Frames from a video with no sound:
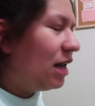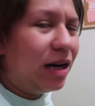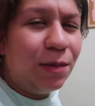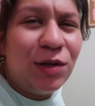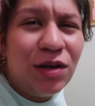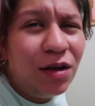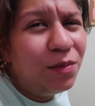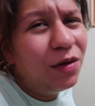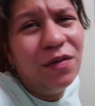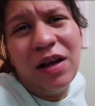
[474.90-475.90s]
and I'm trying to
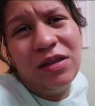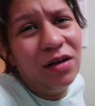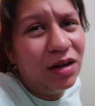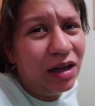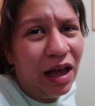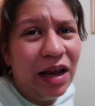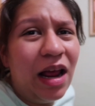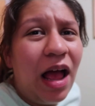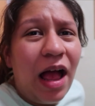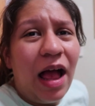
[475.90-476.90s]
give birth at 38,
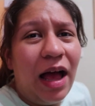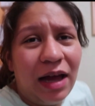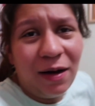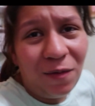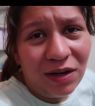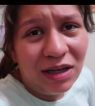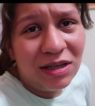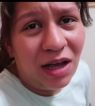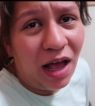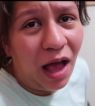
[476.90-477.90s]
and if it does
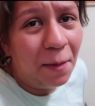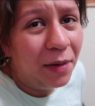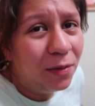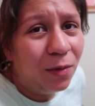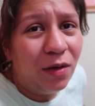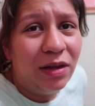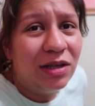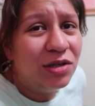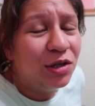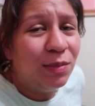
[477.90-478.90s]
not happen, well,
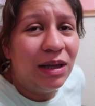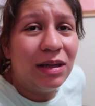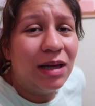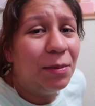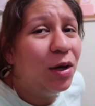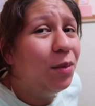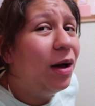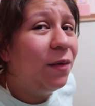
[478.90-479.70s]
let's just make the time go by